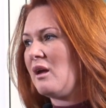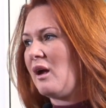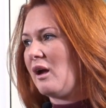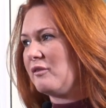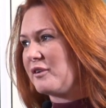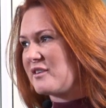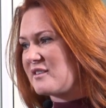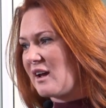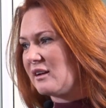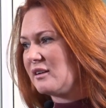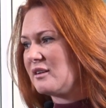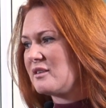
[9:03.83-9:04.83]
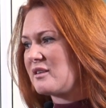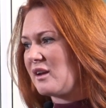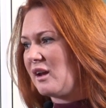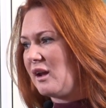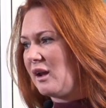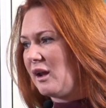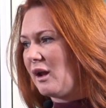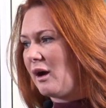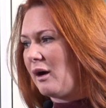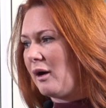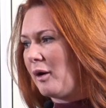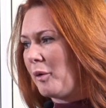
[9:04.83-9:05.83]
And for sellers,
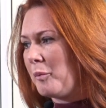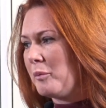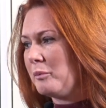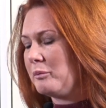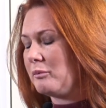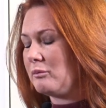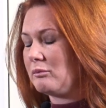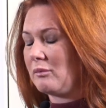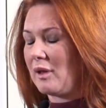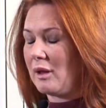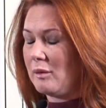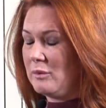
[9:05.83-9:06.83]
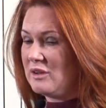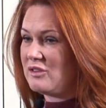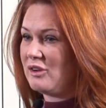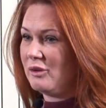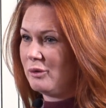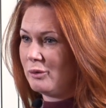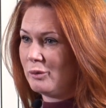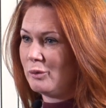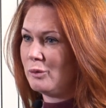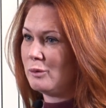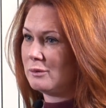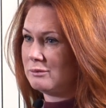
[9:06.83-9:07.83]
it means
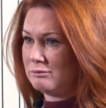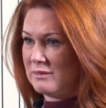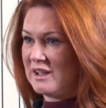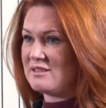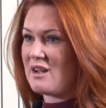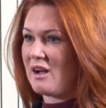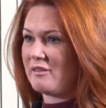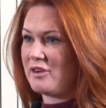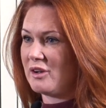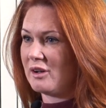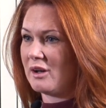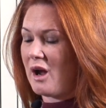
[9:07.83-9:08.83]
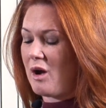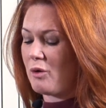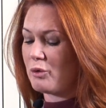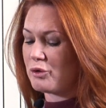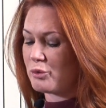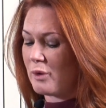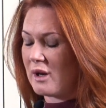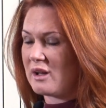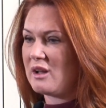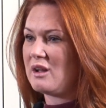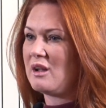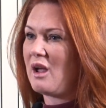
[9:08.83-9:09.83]
you need to have your house
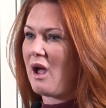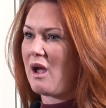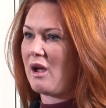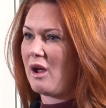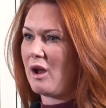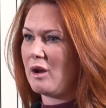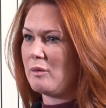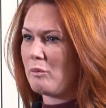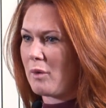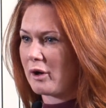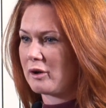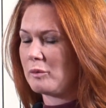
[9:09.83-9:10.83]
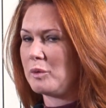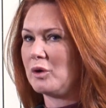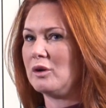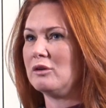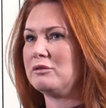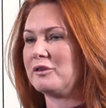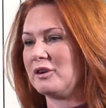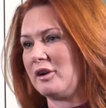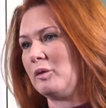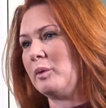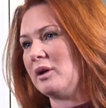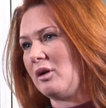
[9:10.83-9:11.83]
ready and marketable for a
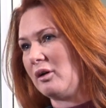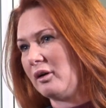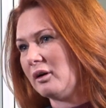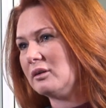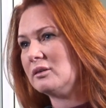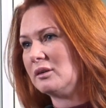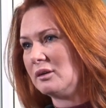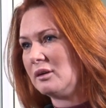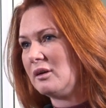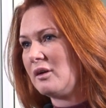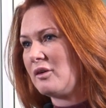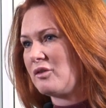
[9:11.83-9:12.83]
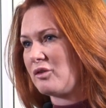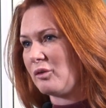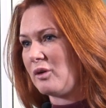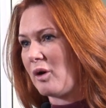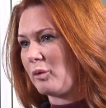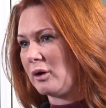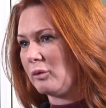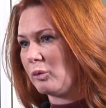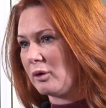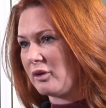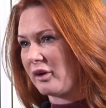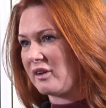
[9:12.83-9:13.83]
little bit longer. So now
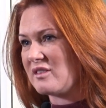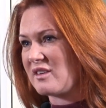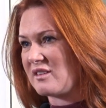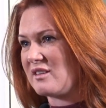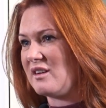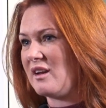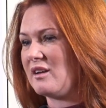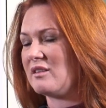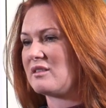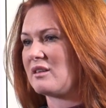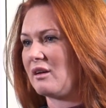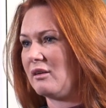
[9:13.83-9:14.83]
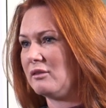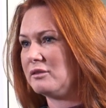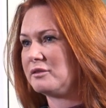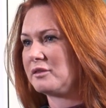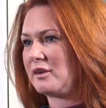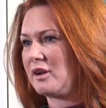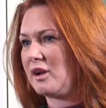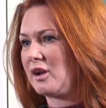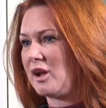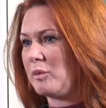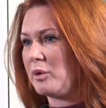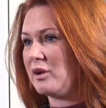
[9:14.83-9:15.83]
we're talking 60 days of
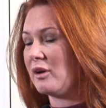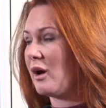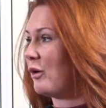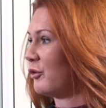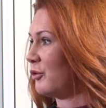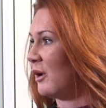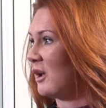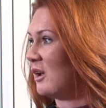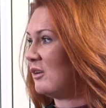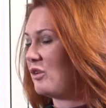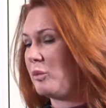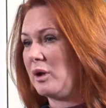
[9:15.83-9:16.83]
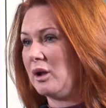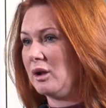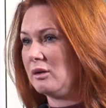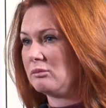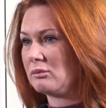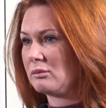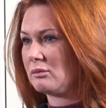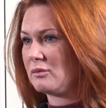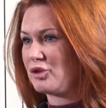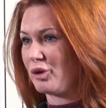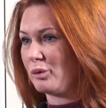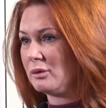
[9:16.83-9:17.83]
keeping your house ready to be
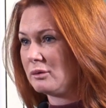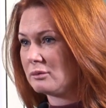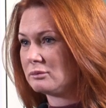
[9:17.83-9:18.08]
shown.